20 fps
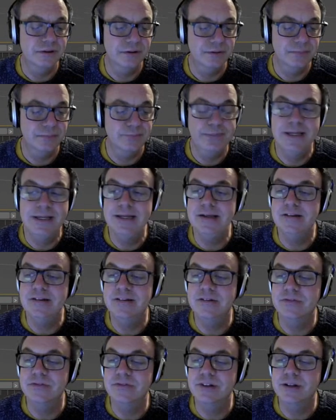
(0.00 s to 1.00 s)
piece
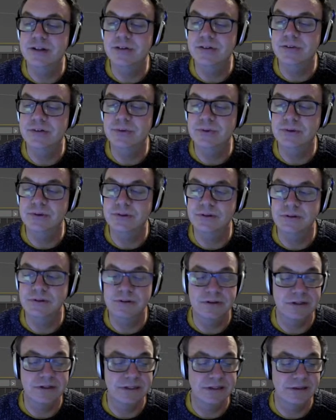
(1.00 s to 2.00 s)
of tinsel,
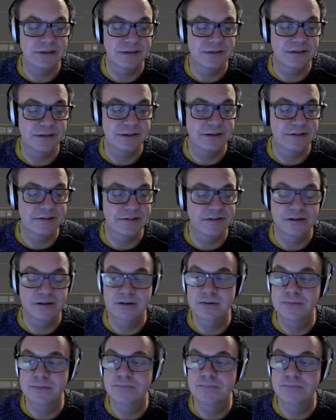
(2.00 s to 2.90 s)
like so.